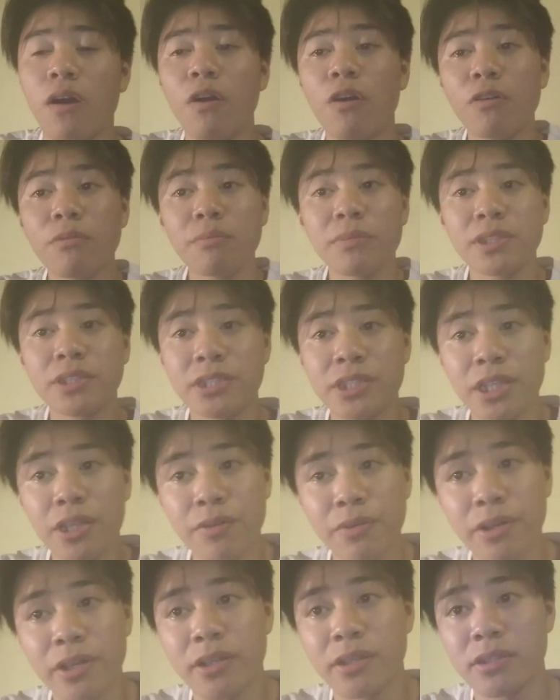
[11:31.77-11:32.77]
All
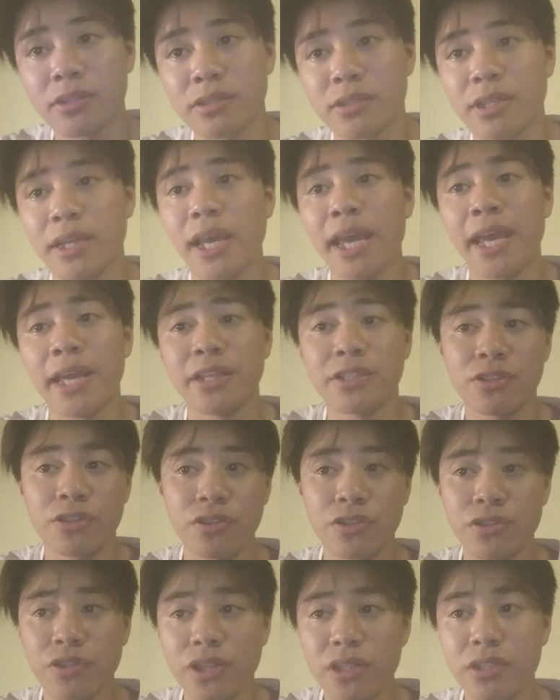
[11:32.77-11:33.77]
materials and
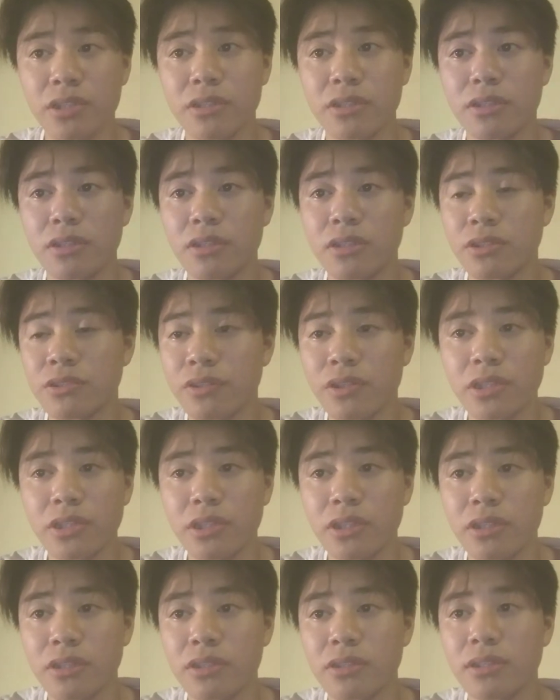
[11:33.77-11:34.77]

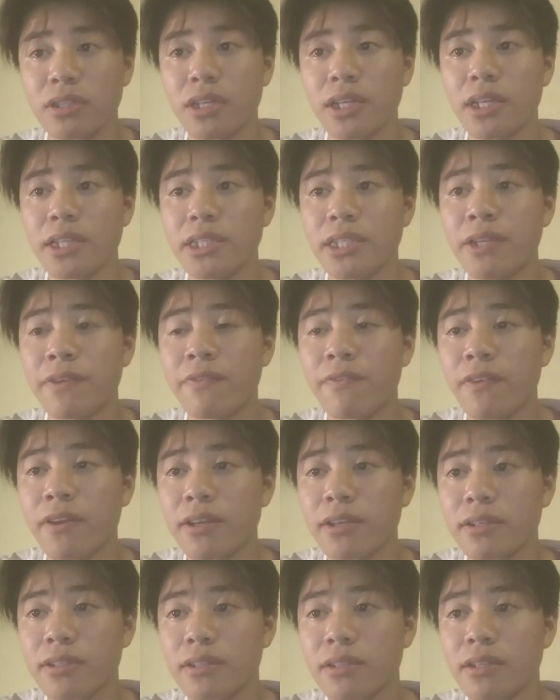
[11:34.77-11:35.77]
structures
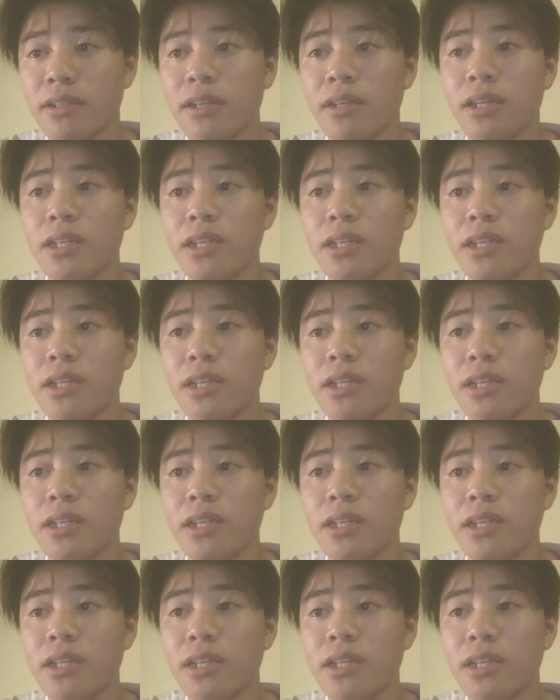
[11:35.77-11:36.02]
deflect